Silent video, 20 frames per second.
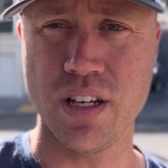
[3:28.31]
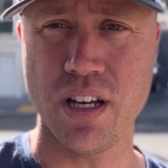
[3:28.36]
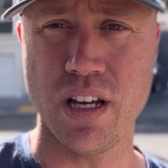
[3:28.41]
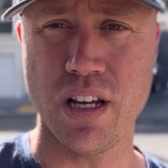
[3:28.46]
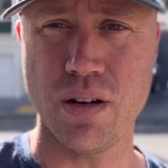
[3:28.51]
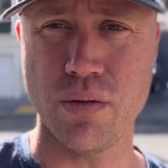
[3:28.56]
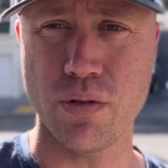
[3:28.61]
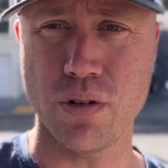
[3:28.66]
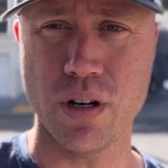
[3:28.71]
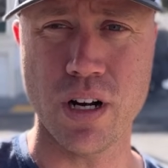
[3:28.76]

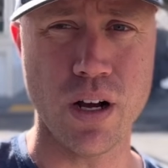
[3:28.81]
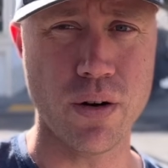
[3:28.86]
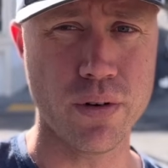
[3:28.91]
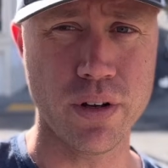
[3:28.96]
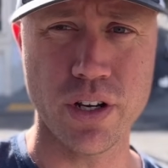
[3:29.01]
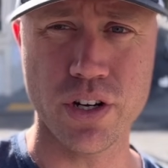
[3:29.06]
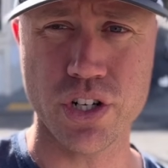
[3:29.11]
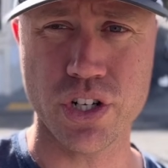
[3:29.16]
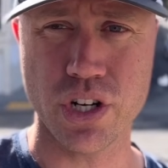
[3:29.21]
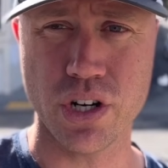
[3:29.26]
and we're not
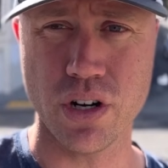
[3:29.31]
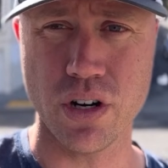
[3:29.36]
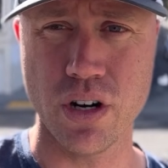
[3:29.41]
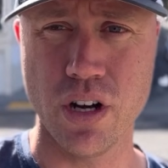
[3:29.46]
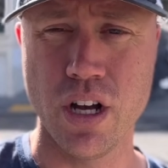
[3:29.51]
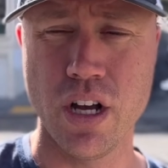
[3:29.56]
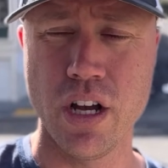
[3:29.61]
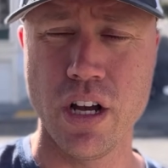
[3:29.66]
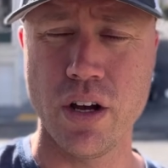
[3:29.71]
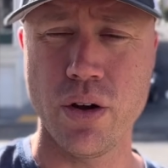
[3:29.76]
really sure
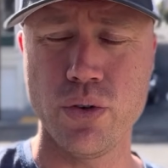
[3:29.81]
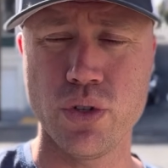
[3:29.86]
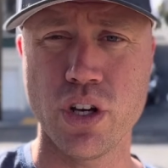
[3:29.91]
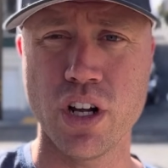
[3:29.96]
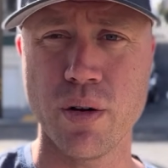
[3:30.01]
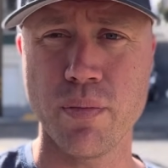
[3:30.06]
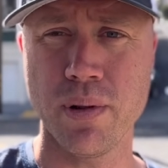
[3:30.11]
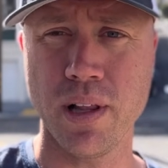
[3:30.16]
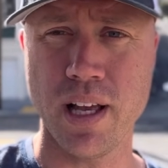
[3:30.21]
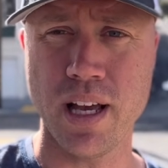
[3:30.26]
who's
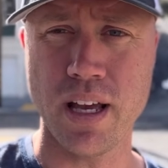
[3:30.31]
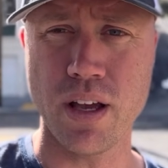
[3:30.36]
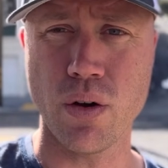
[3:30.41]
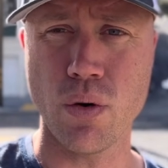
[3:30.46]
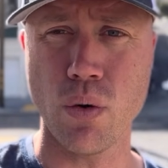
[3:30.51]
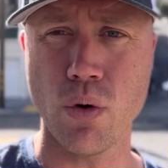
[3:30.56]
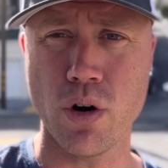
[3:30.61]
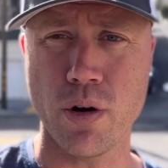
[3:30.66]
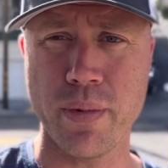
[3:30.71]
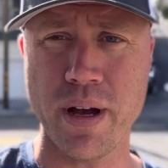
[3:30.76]
going to play
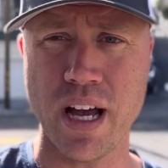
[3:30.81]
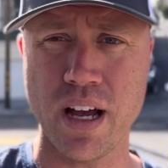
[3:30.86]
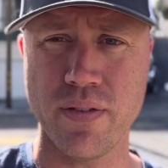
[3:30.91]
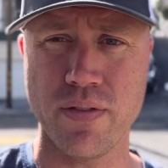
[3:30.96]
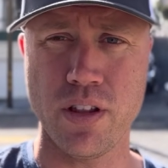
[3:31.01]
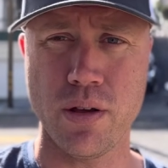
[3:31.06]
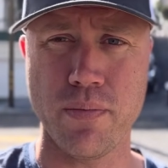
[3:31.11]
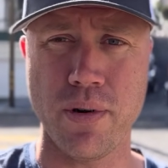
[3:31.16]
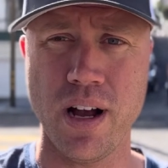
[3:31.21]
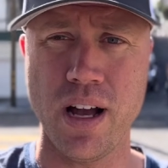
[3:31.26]
quarterback
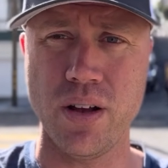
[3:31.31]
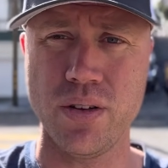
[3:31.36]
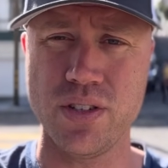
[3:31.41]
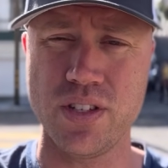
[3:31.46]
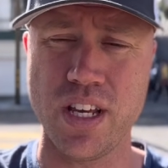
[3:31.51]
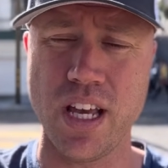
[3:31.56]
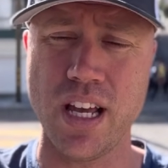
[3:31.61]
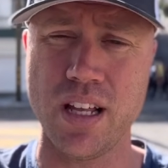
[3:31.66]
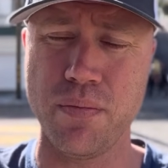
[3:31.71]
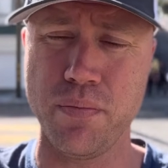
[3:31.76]
for the Browns
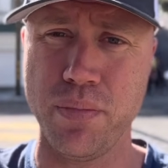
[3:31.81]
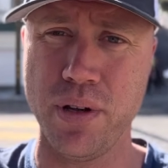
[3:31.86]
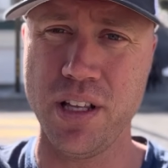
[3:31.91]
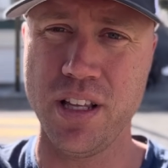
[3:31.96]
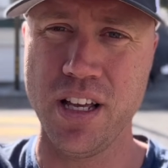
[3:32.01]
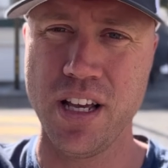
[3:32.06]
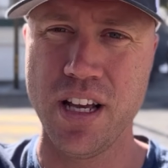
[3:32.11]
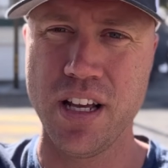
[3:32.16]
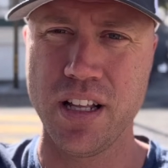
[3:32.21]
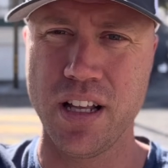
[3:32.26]
yet, but
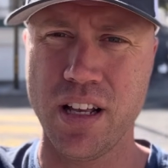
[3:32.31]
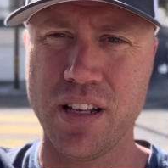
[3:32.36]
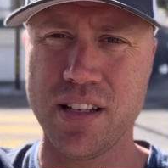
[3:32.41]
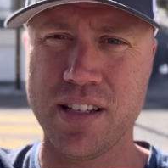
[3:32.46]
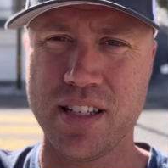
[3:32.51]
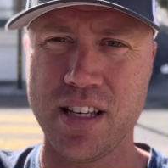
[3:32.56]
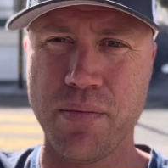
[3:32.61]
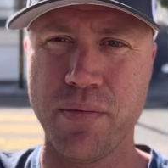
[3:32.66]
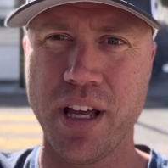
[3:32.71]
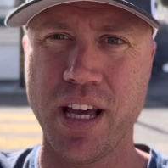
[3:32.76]
doesn't
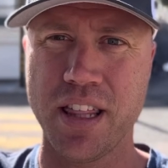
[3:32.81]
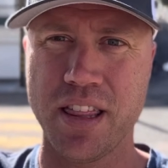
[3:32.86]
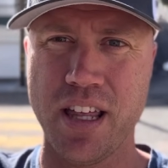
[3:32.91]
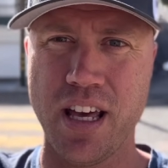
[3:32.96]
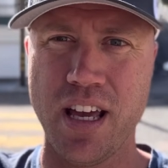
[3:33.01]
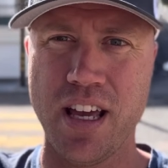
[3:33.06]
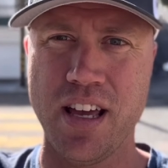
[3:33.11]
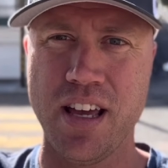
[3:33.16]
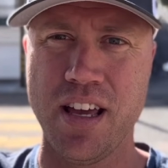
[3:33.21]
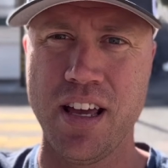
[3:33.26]
seem like
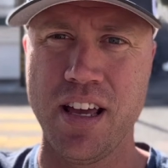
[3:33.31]
they